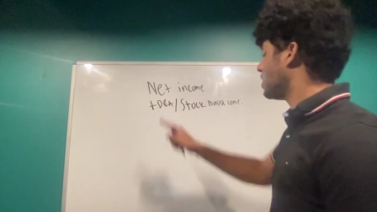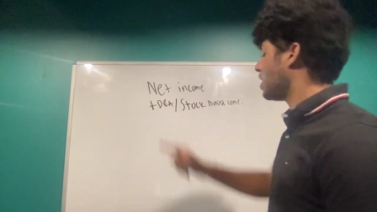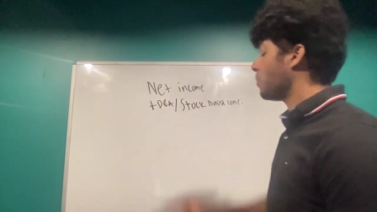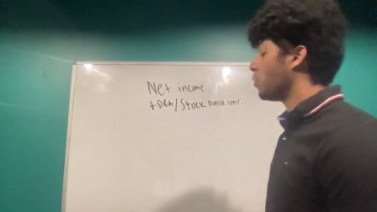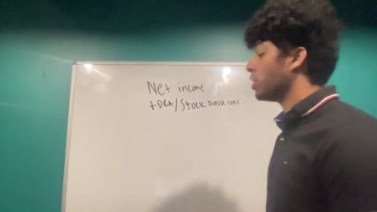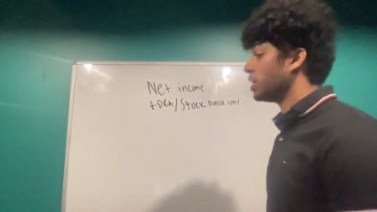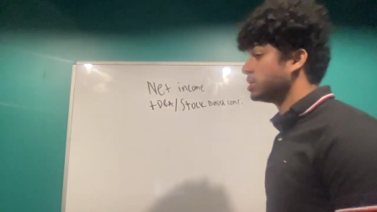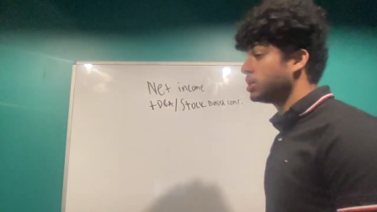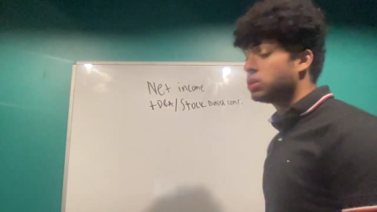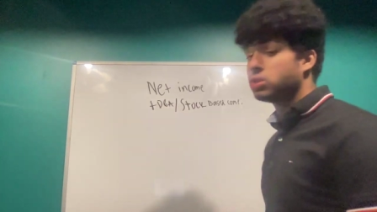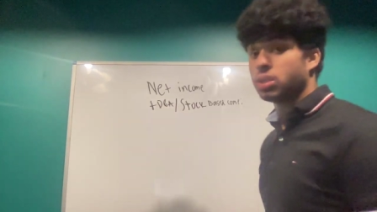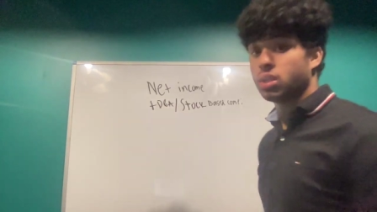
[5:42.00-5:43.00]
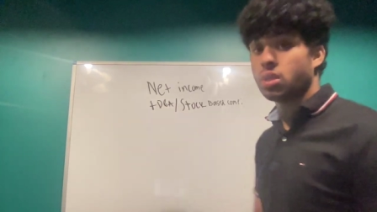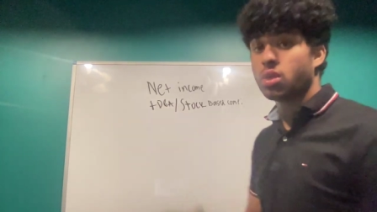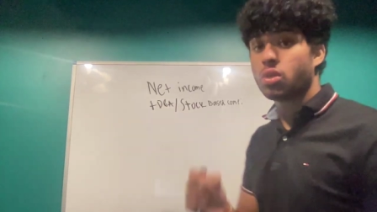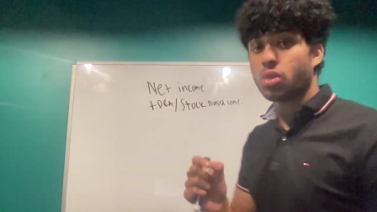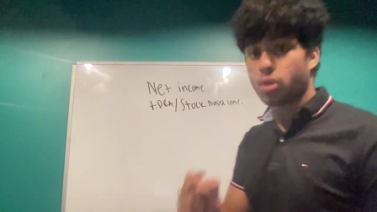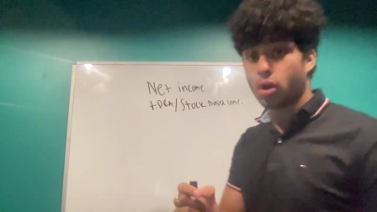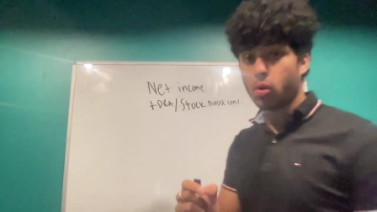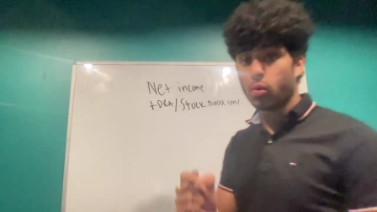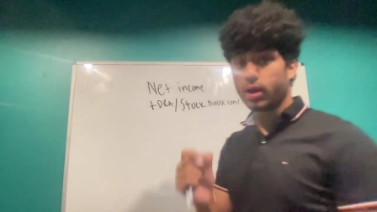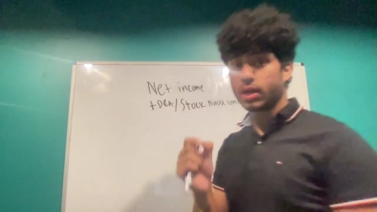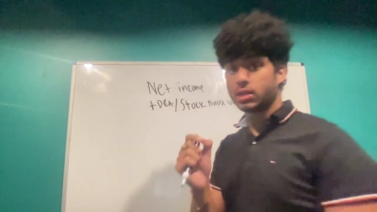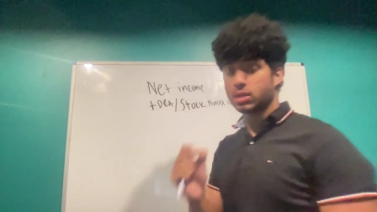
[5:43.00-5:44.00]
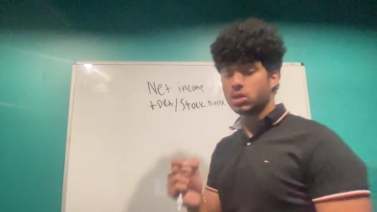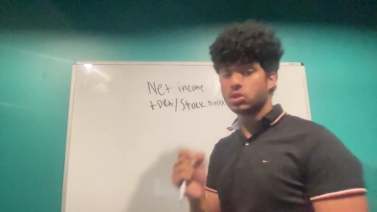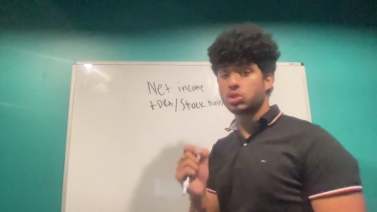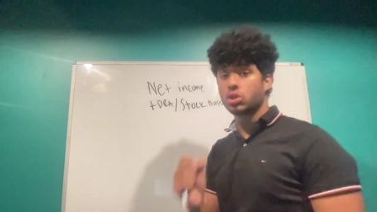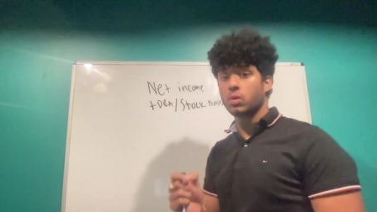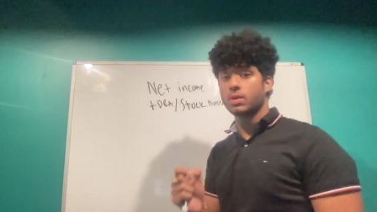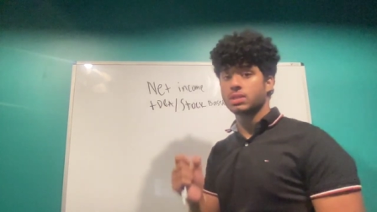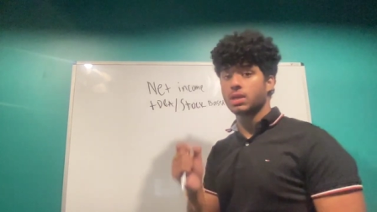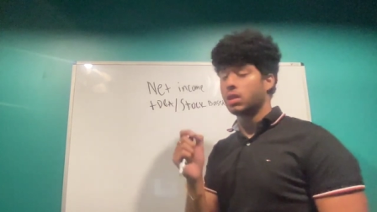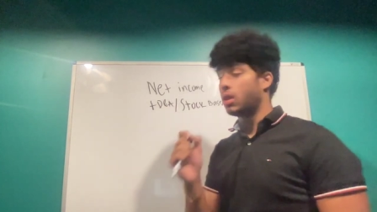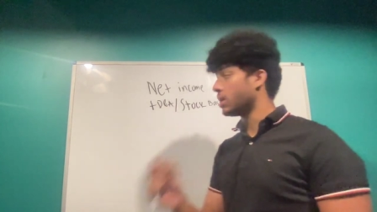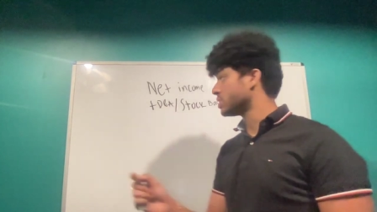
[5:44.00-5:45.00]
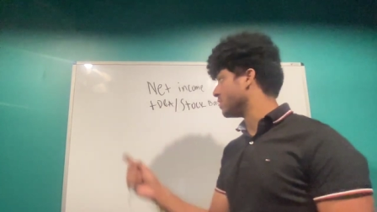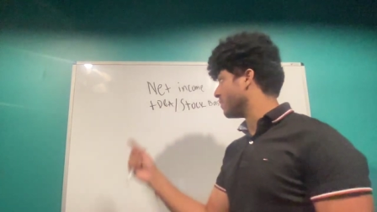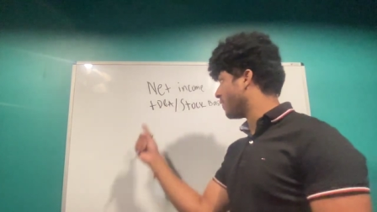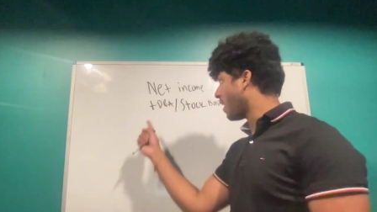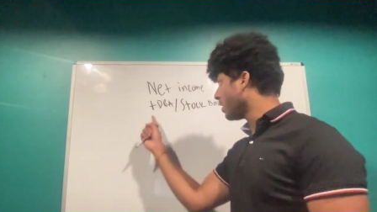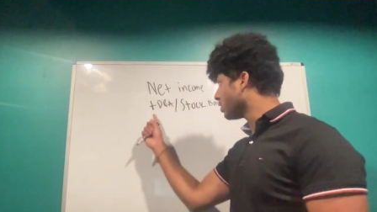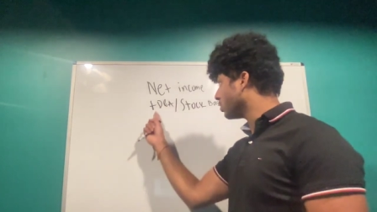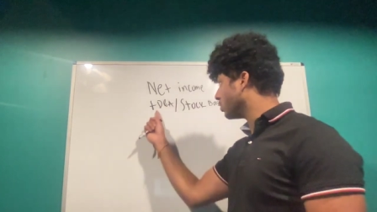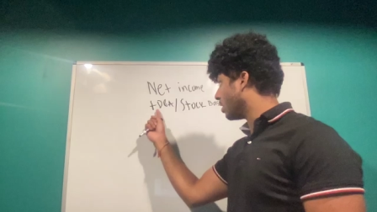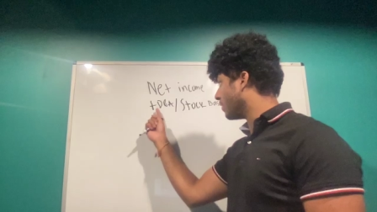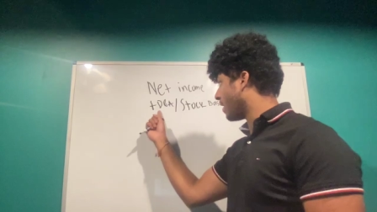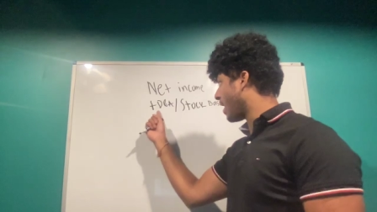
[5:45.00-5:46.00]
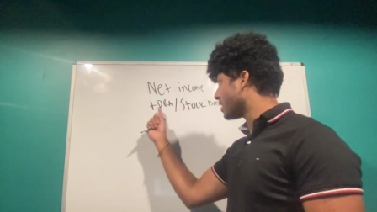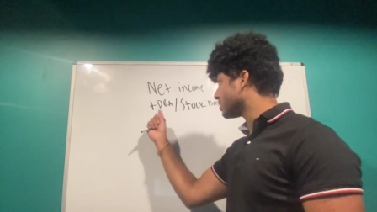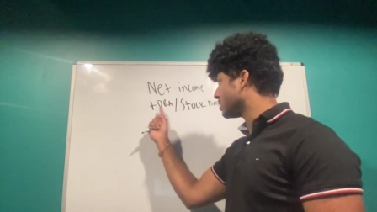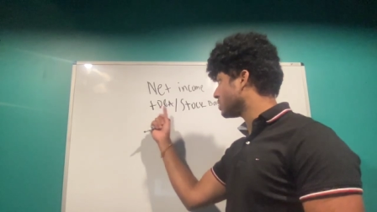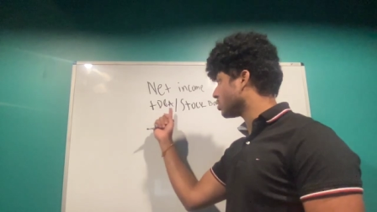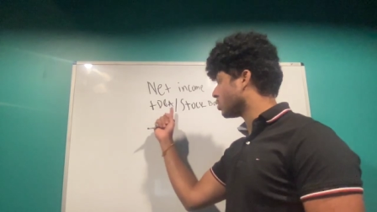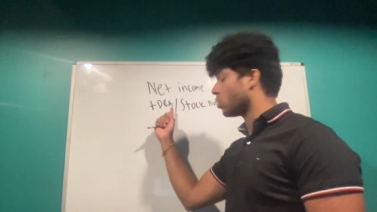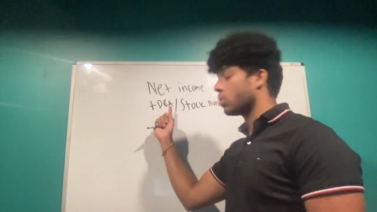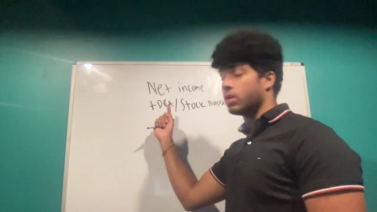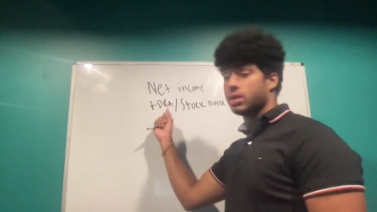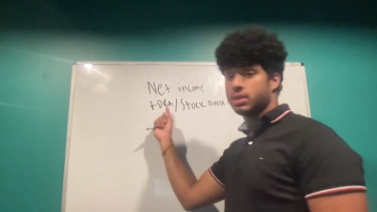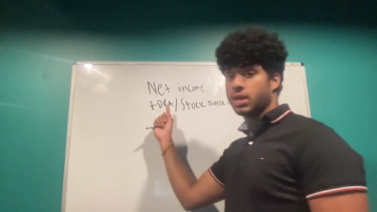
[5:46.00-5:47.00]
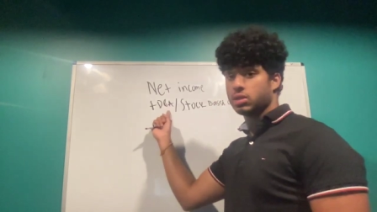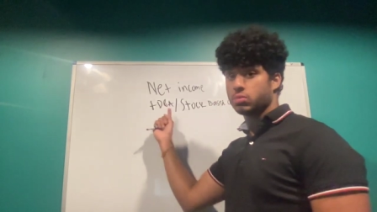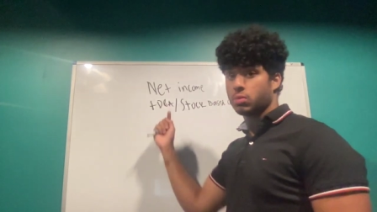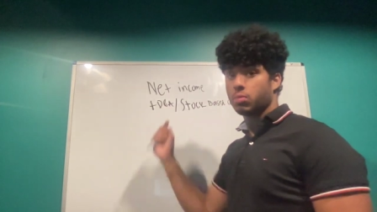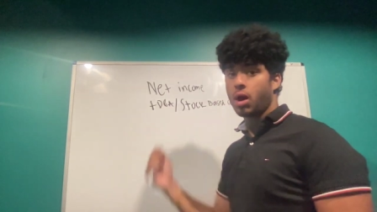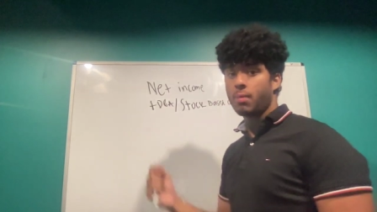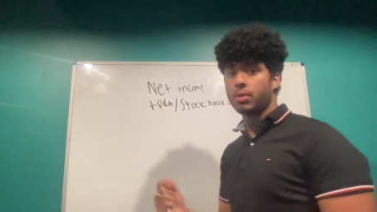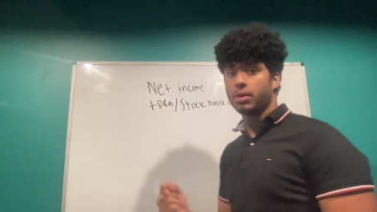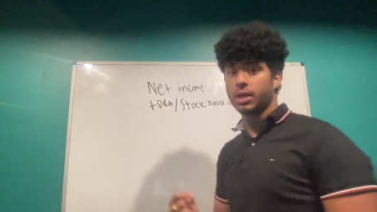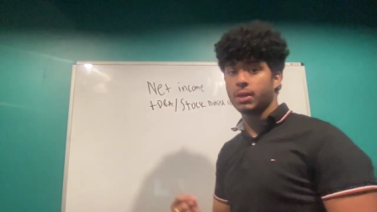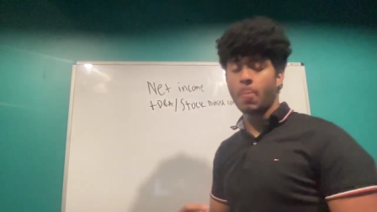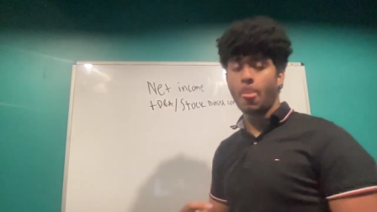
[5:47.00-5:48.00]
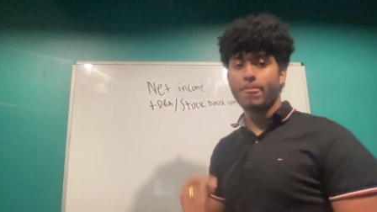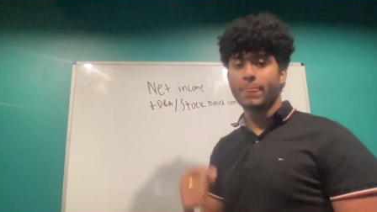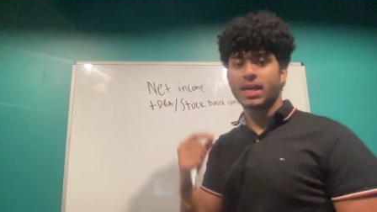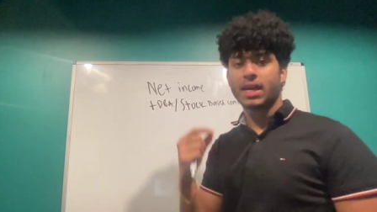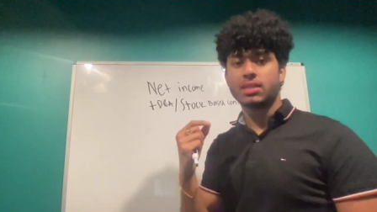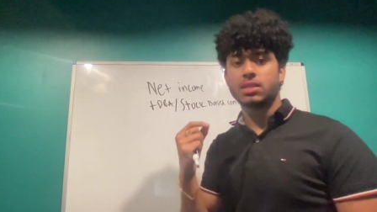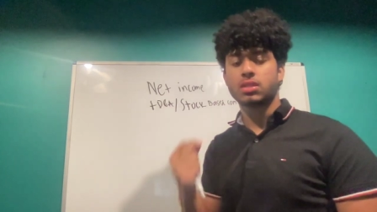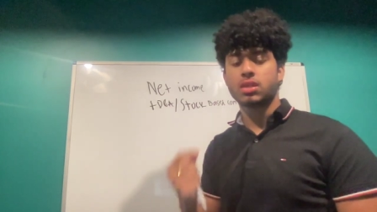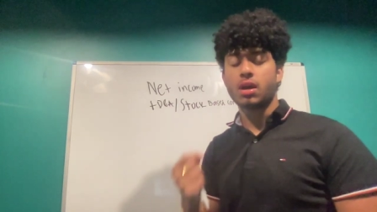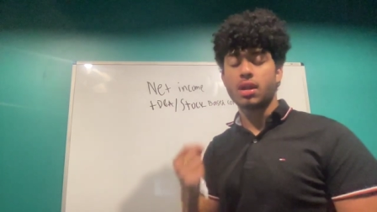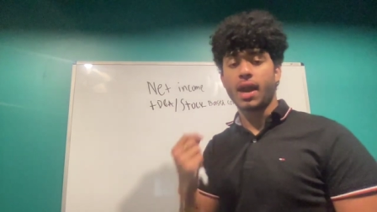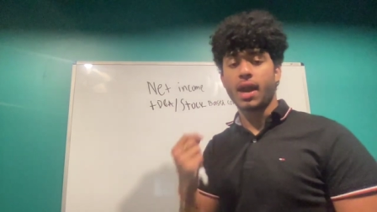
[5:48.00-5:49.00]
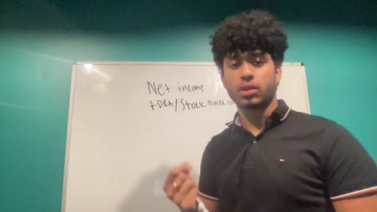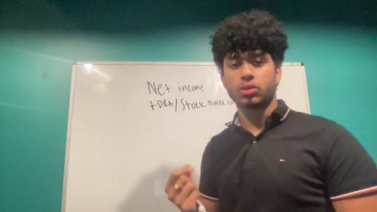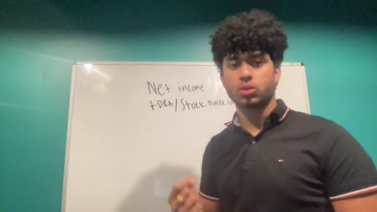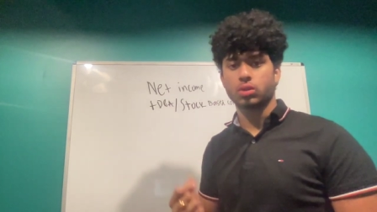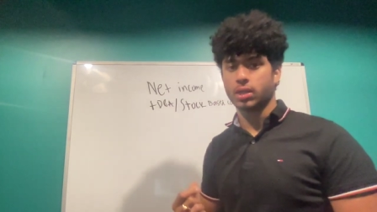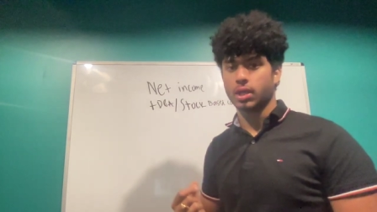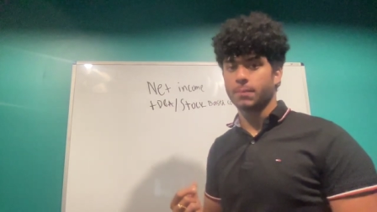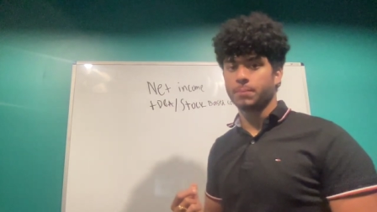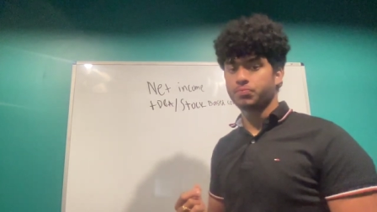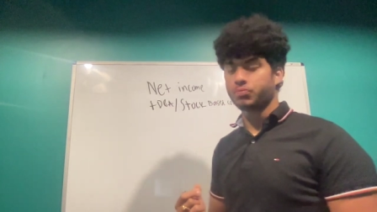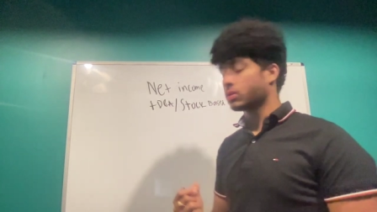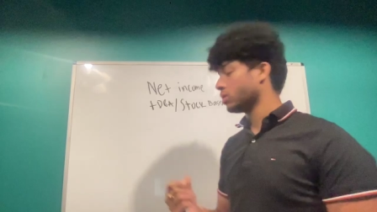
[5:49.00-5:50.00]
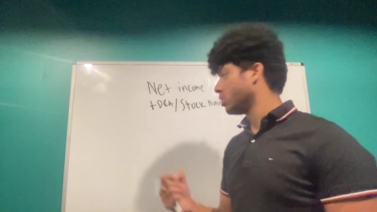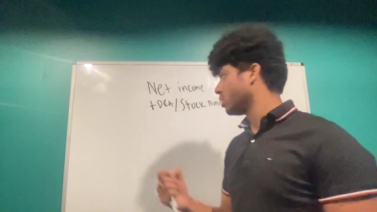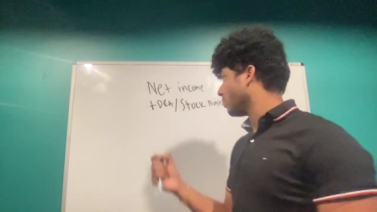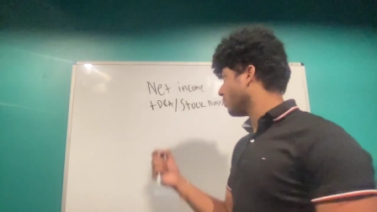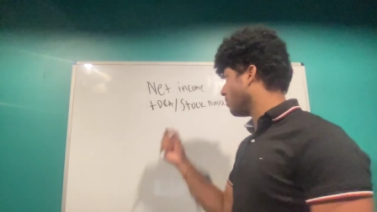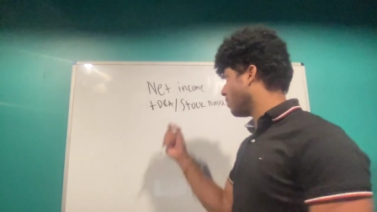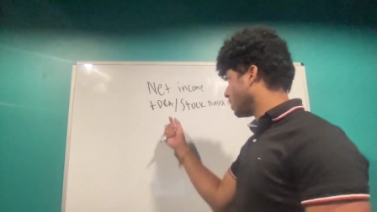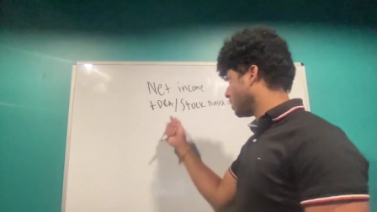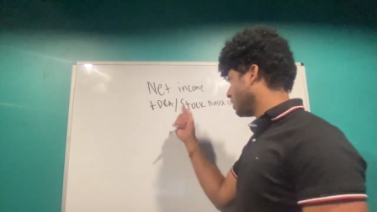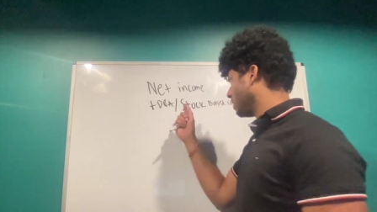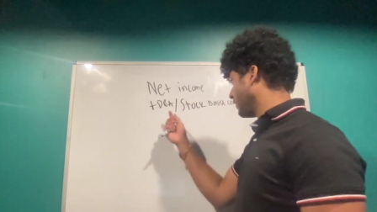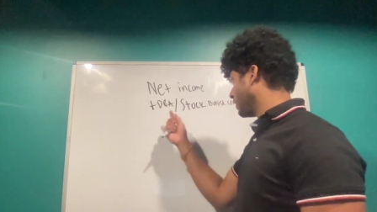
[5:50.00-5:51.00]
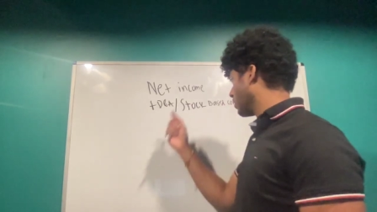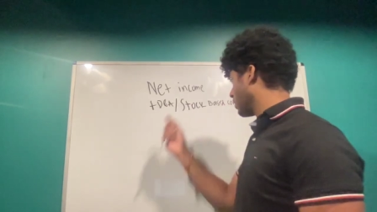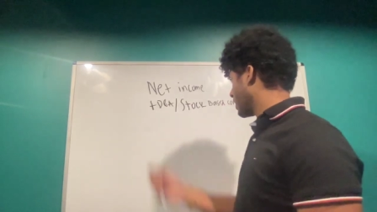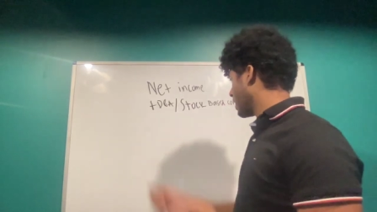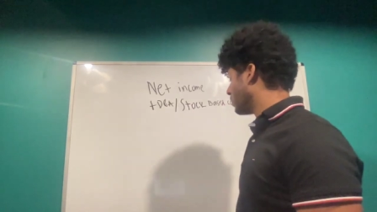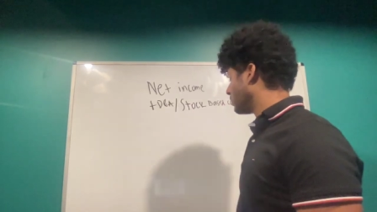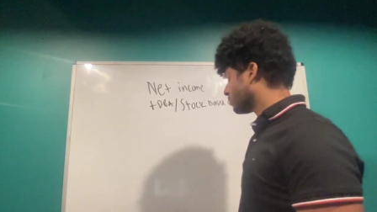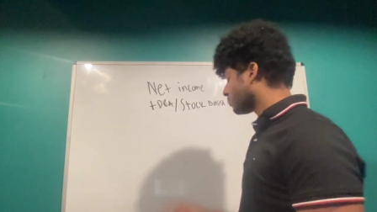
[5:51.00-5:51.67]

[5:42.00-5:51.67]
and amortization, though it does show us a loss in value of assets or intangible property, it's not actually money leaving your account.